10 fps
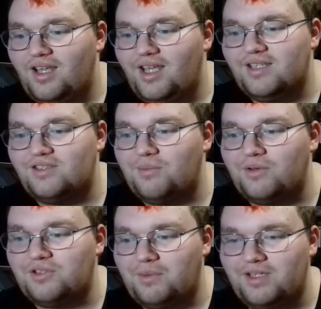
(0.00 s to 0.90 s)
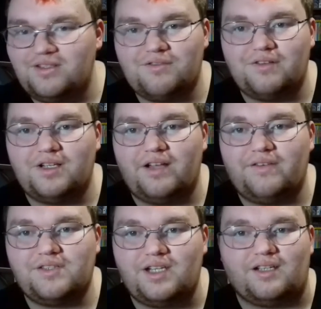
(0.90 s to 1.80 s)
is the most amazing 3D I've
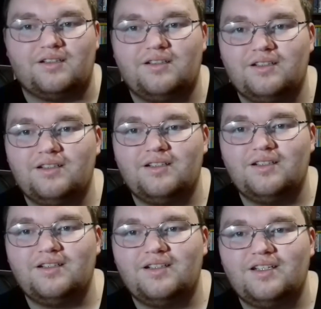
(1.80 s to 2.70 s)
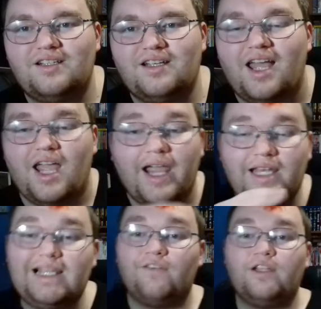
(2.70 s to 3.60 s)
ever seen.
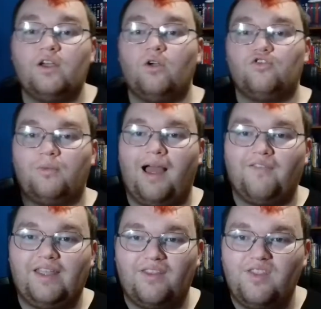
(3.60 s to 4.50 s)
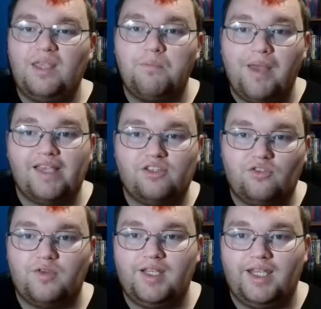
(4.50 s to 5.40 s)
It literally goes from having the
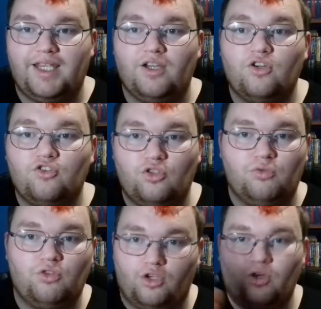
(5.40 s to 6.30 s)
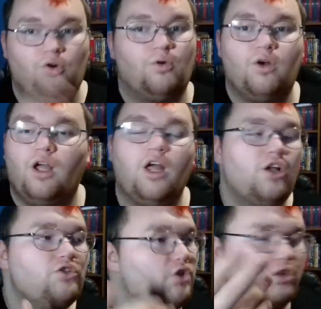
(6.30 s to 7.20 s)
best 3D to none at all.
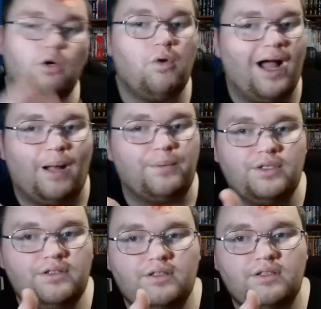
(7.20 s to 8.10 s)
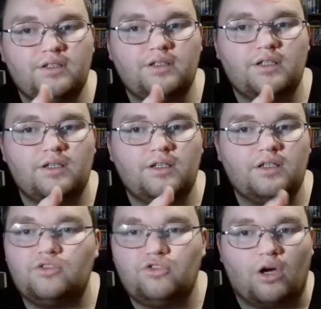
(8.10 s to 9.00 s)
Don't know what happened.
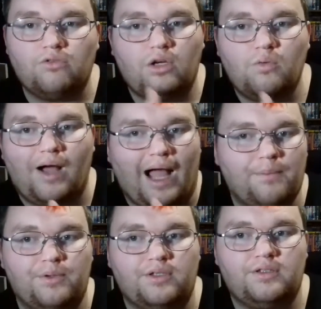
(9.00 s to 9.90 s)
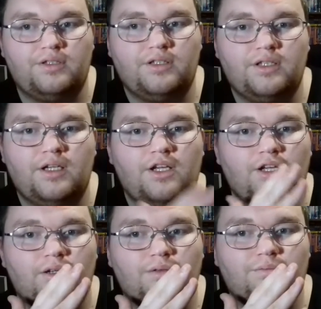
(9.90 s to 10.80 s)
Don't know what happened.
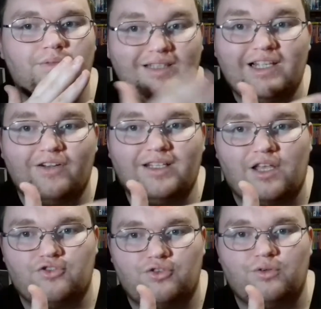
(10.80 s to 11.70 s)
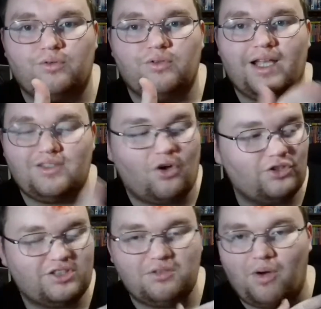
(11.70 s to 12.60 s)
But literally that's true. It's
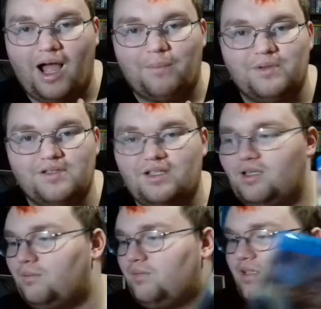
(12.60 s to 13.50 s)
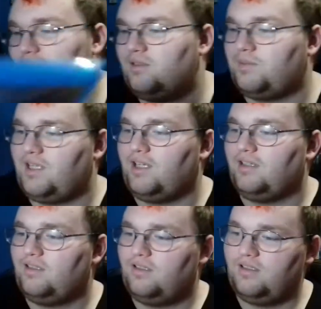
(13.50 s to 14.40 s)
honestly what happens, and it's upsetting.